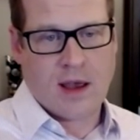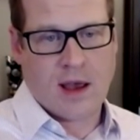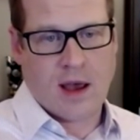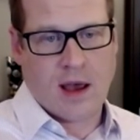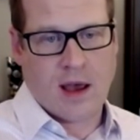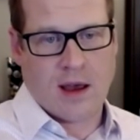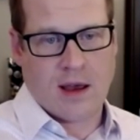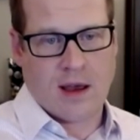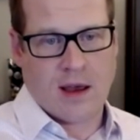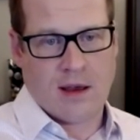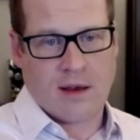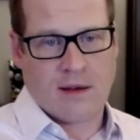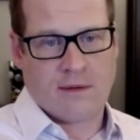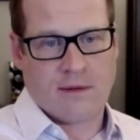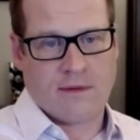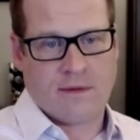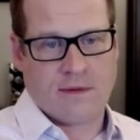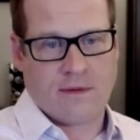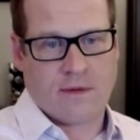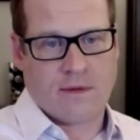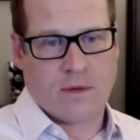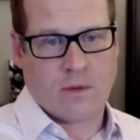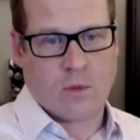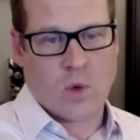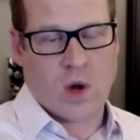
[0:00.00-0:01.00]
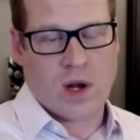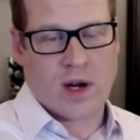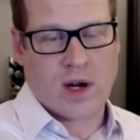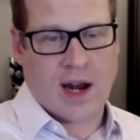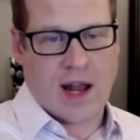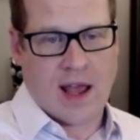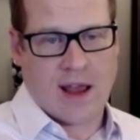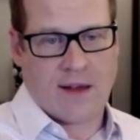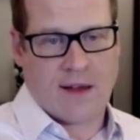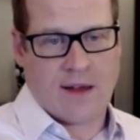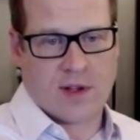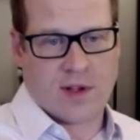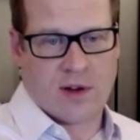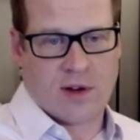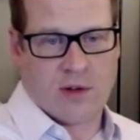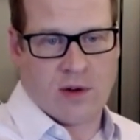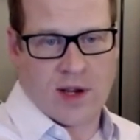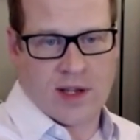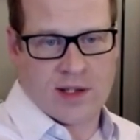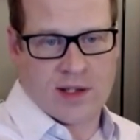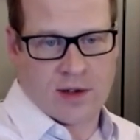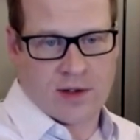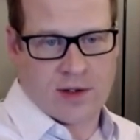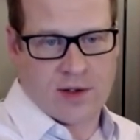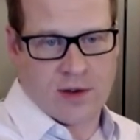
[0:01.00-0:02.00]
of 1.5
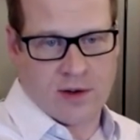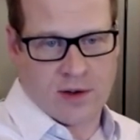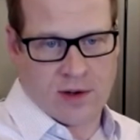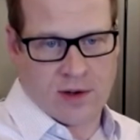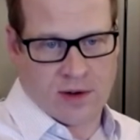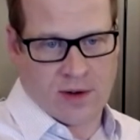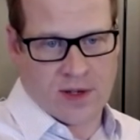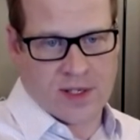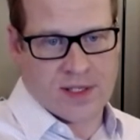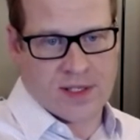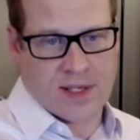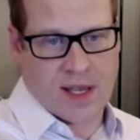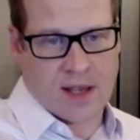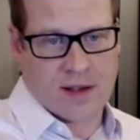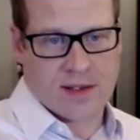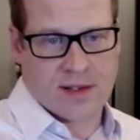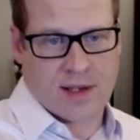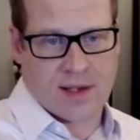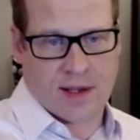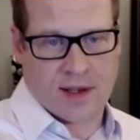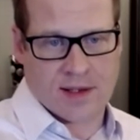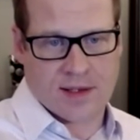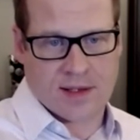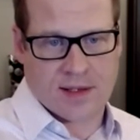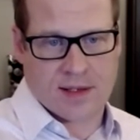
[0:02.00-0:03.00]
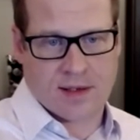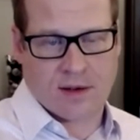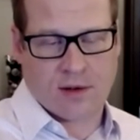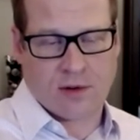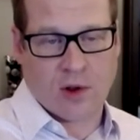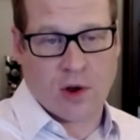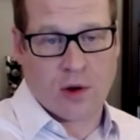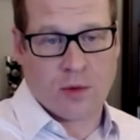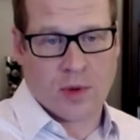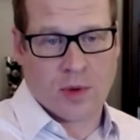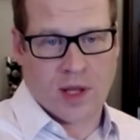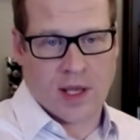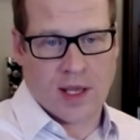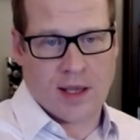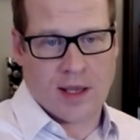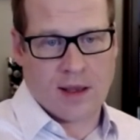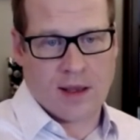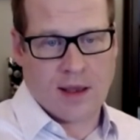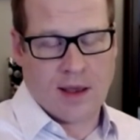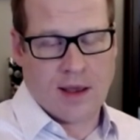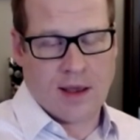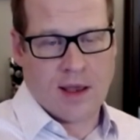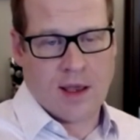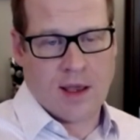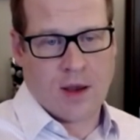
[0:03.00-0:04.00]
degrees or 2 degrees Celsius globally
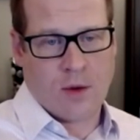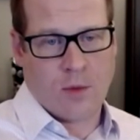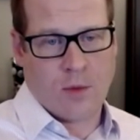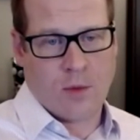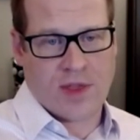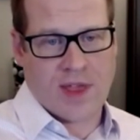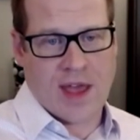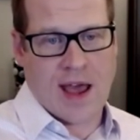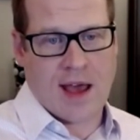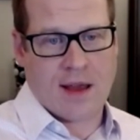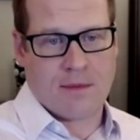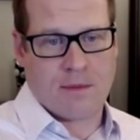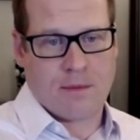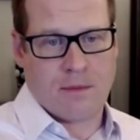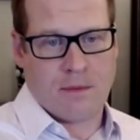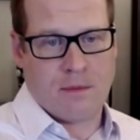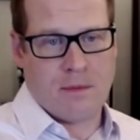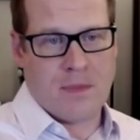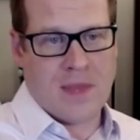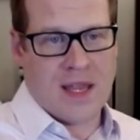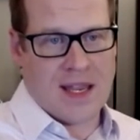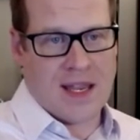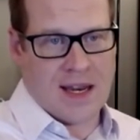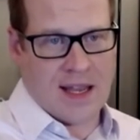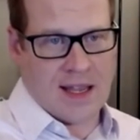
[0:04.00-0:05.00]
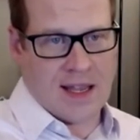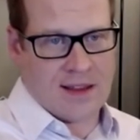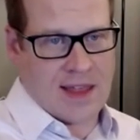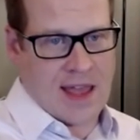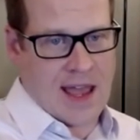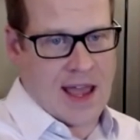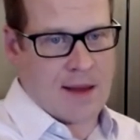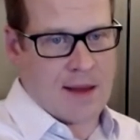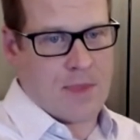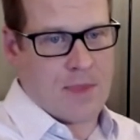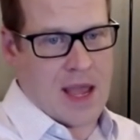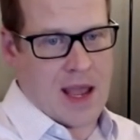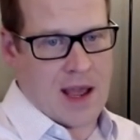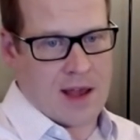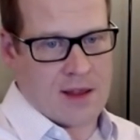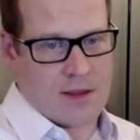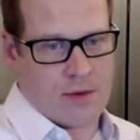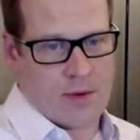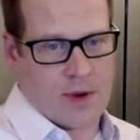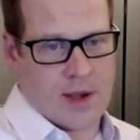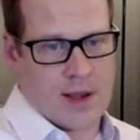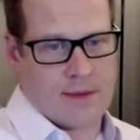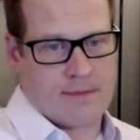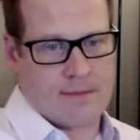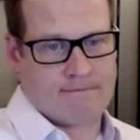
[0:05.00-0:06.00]
without meeting that
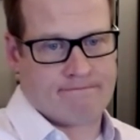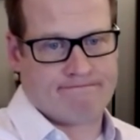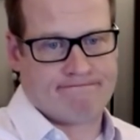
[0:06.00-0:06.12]
pathway.